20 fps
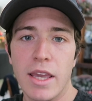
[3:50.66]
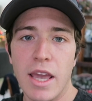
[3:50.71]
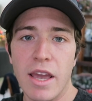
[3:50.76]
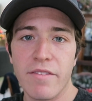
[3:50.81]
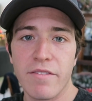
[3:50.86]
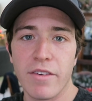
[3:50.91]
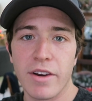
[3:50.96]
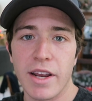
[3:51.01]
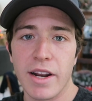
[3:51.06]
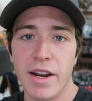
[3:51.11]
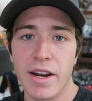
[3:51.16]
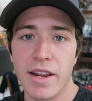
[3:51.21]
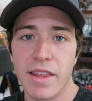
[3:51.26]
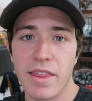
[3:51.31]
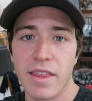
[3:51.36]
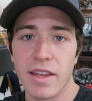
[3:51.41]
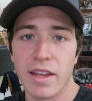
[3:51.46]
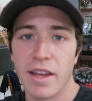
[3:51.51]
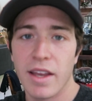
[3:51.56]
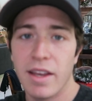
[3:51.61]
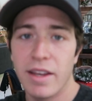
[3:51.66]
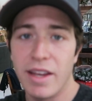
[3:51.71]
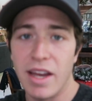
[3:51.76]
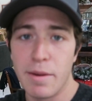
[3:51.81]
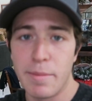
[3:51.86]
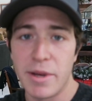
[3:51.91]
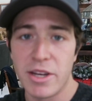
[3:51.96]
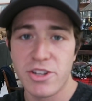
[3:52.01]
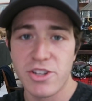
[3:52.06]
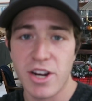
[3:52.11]
Can't forget anything.
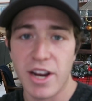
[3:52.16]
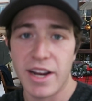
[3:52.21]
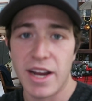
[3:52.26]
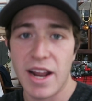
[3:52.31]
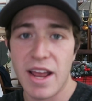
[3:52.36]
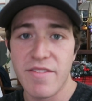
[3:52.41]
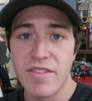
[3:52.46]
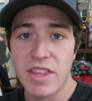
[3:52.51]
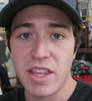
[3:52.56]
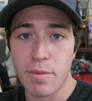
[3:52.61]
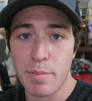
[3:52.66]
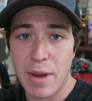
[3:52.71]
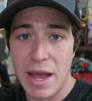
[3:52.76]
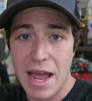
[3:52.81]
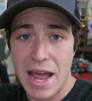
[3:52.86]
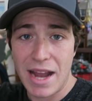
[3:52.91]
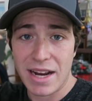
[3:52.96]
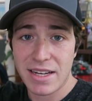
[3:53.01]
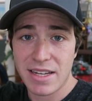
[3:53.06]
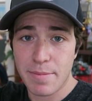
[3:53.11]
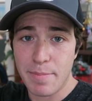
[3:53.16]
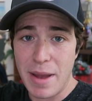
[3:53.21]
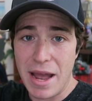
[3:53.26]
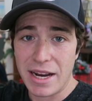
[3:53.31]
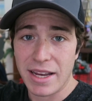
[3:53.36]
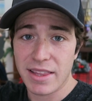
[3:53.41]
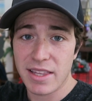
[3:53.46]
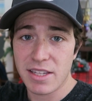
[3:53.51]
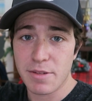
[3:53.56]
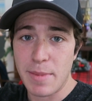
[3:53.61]
Gotta make sure I got everything packed
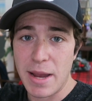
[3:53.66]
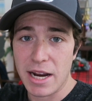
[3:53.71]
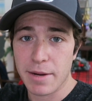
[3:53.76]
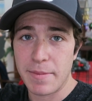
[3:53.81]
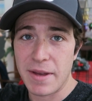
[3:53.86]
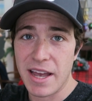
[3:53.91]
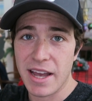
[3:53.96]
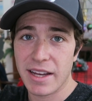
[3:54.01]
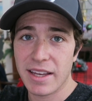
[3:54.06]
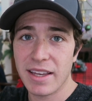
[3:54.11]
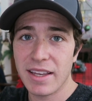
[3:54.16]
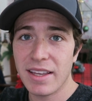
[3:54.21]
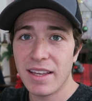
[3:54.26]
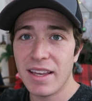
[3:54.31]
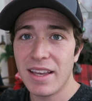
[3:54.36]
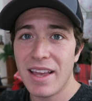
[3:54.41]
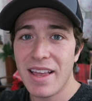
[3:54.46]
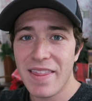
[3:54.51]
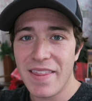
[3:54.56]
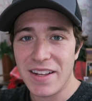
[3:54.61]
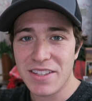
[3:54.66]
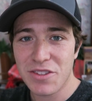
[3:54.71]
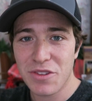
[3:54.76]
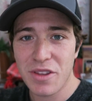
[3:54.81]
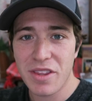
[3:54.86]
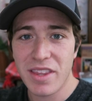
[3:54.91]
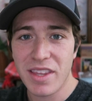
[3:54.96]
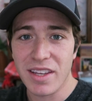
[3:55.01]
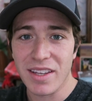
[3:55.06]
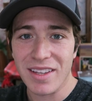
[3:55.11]
back in this backpack. That's the
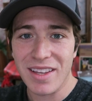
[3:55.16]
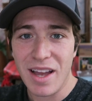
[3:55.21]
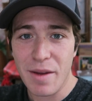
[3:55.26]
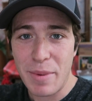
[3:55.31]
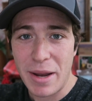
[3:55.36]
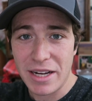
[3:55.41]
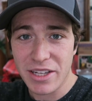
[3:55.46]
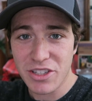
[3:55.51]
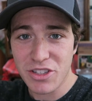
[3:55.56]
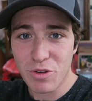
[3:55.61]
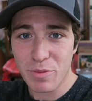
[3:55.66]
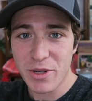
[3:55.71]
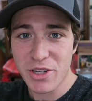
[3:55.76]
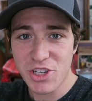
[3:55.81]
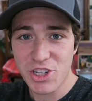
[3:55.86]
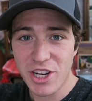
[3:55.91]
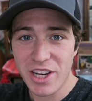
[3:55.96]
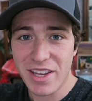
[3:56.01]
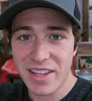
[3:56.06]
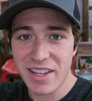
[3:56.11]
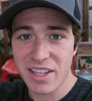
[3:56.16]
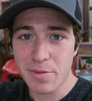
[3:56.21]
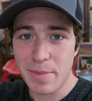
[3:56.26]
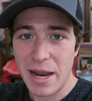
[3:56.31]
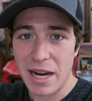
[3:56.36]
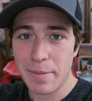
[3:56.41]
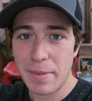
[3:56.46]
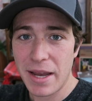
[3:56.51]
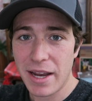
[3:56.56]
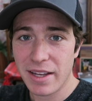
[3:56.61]
only thing. I packed so much shit in this
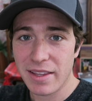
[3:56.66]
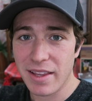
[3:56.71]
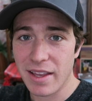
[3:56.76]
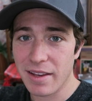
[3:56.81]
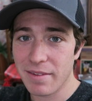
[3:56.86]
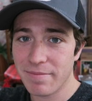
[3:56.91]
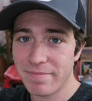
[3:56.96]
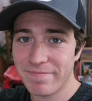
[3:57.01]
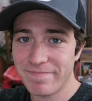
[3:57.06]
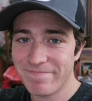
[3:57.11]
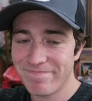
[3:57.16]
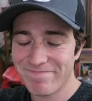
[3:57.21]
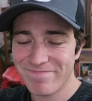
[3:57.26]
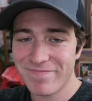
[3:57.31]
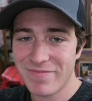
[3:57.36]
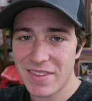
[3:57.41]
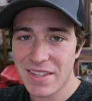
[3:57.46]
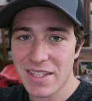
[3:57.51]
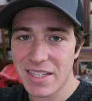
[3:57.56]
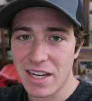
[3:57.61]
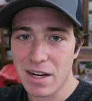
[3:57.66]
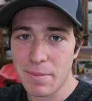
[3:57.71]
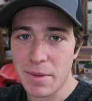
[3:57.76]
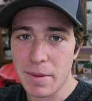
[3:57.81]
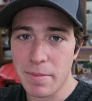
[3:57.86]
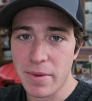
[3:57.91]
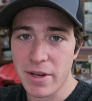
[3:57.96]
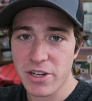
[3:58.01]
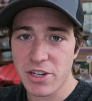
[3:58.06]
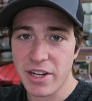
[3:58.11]
backpack that it's gonna
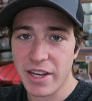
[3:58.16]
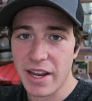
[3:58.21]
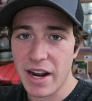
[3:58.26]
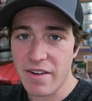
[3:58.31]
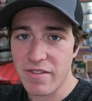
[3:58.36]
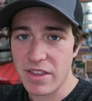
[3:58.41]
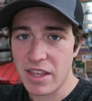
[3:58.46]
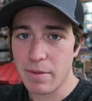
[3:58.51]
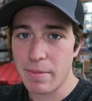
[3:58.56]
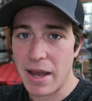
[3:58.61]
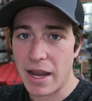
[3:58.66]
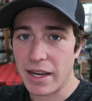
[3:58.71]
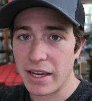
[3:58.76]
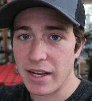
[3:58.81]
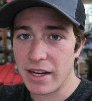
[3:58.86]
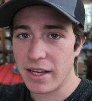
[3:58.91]
be a mish to get everything back